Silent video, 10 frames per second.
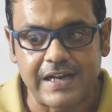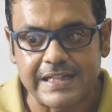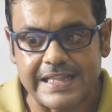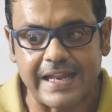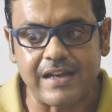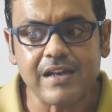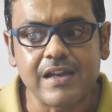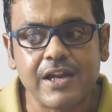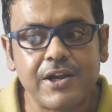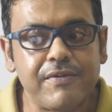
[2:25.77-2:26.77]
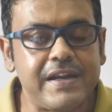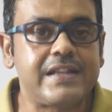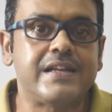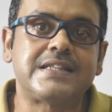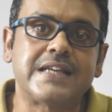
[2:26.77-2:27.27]
then
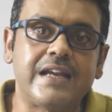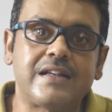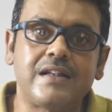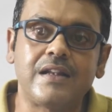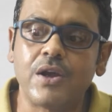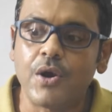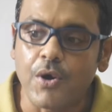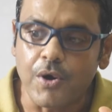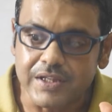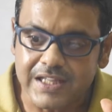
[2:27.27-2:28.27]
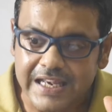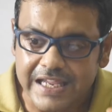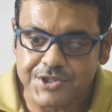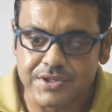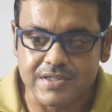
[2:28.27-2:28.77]
read the title or the
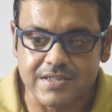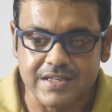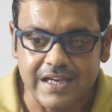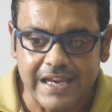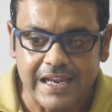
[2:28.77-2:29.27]
legends.